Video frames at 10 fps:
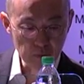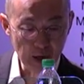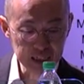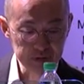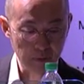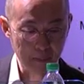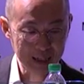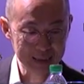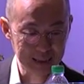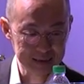Whereas for
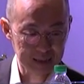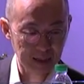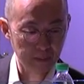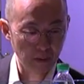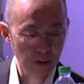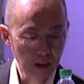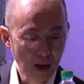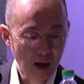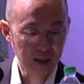markets like Singapore,